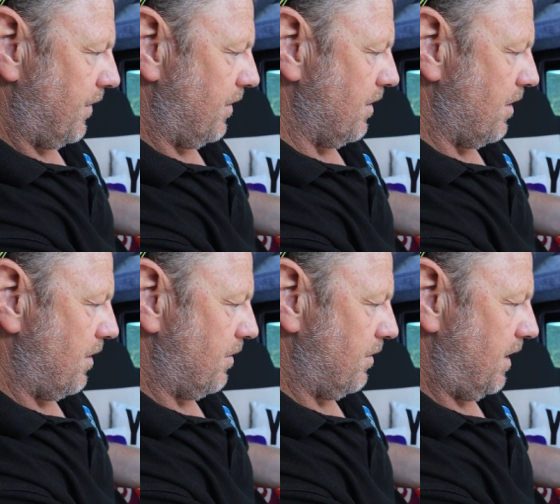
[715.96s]

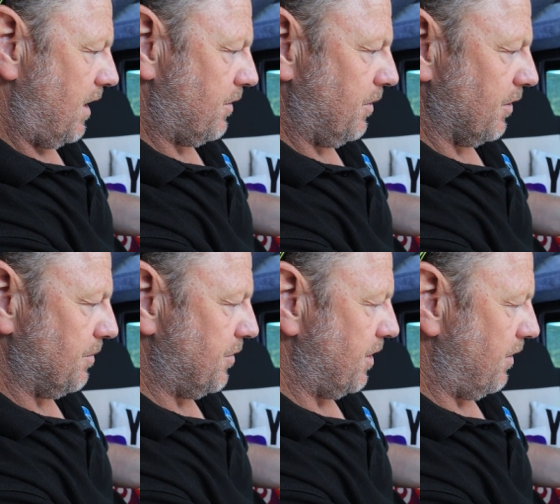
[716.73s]
No. Yes, we've got
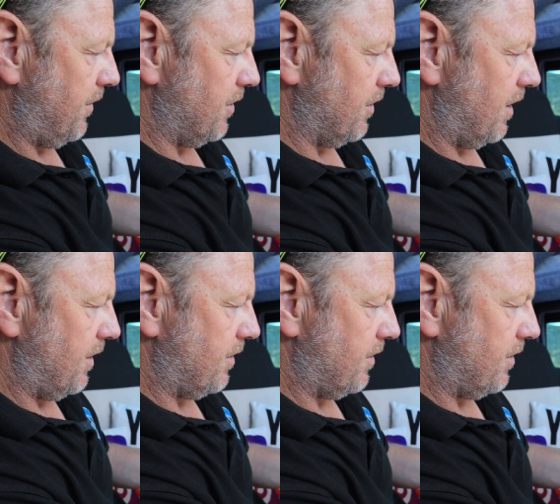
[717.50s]
some selfies on here.